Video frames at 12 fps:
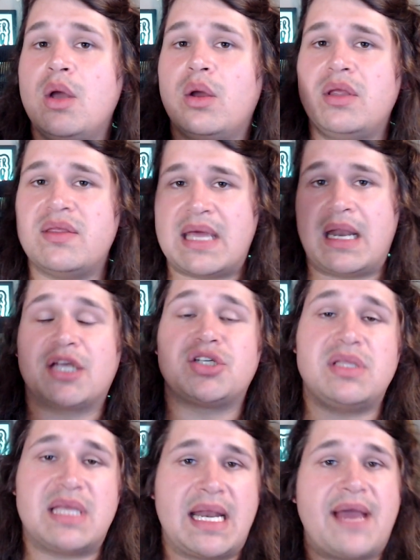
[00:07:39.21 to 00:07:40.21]
you
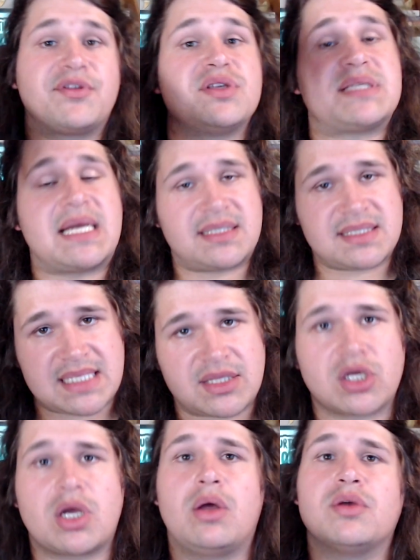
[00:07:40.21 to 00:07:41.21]
then have to start to set the
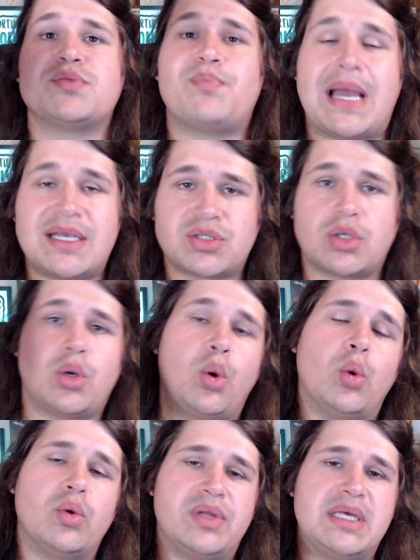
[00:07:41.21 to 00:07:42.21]
goals based on
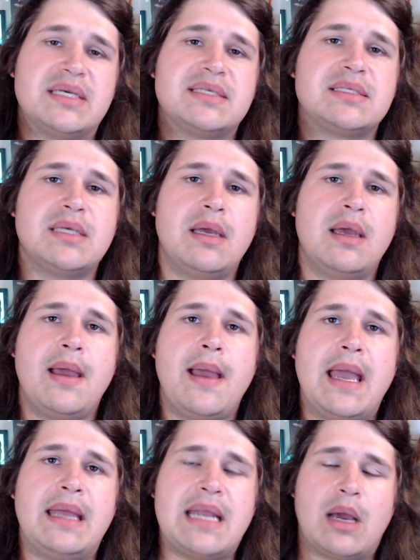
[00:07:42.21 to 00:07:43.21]
all this.
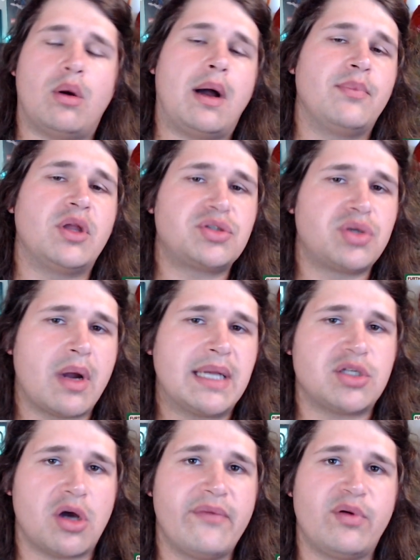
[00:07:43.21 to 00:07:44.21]
Now, I'm not trying
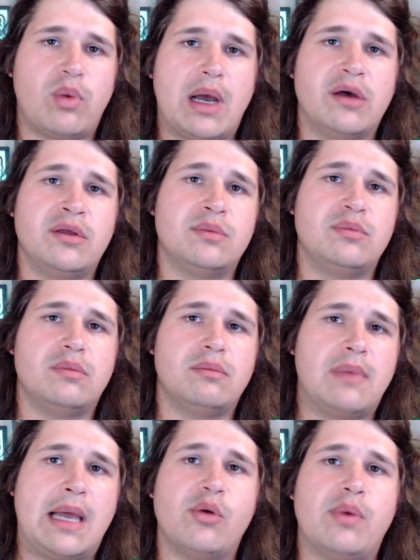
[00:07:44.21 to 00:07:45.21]
to overwhelm
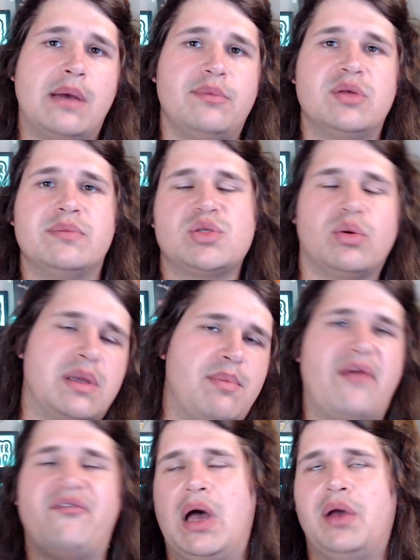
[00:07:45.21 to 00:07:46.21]
you and talking
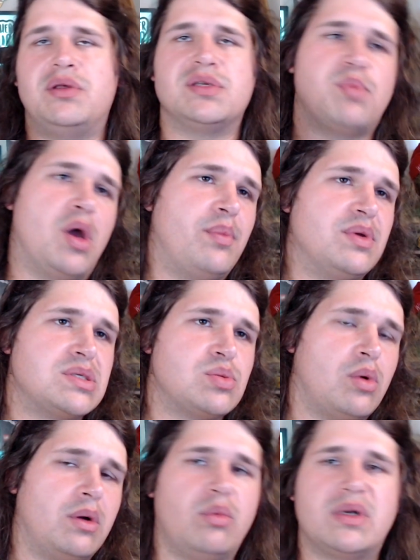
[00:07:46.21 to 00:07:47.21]
about values, purpose,
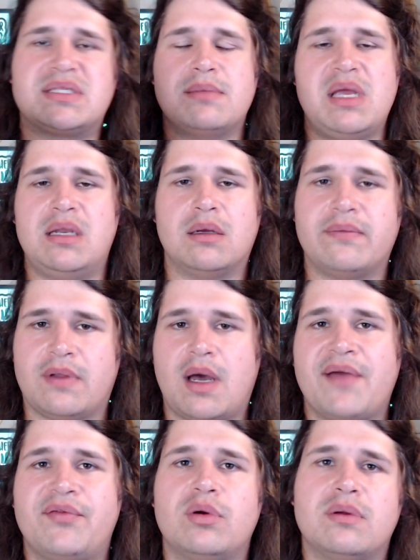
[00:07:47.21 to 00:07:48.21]
what is the meaning of
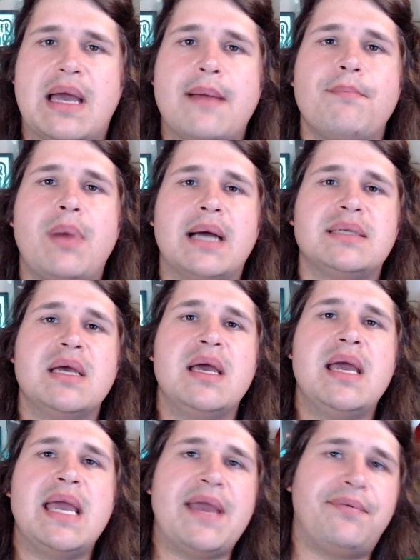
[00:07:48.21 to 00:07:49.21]
life and all that. But
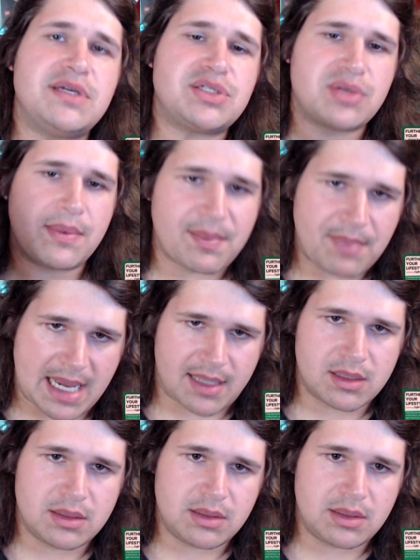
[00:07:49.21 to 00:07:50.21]
if we strip it
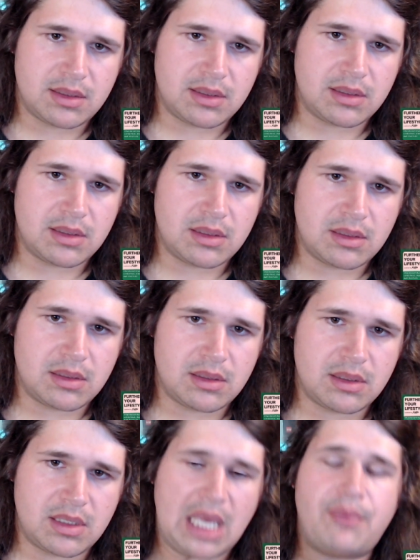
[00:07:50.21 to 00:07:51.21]
back,
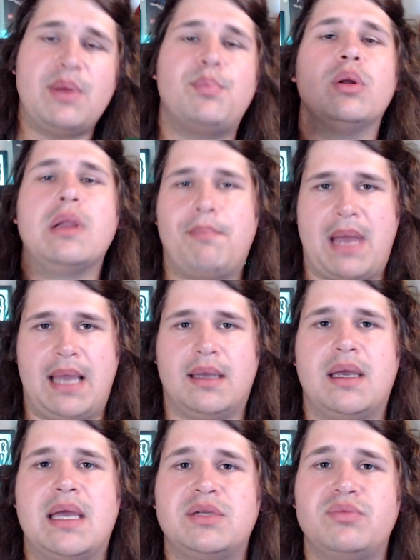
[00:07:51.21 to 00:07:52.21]
if we pull it back
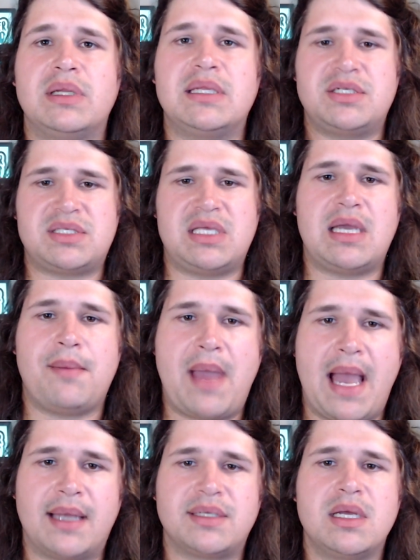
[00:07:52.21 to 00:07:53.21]
and really just think
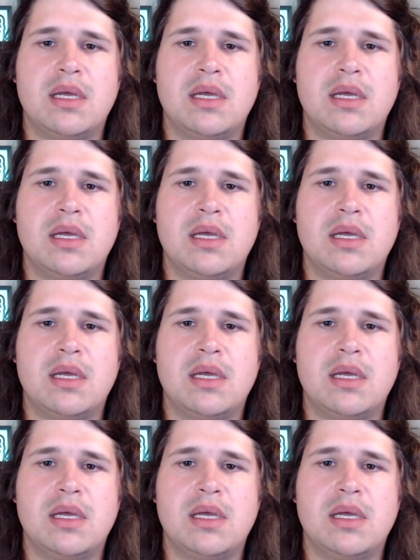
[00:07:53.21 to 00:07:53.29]
about,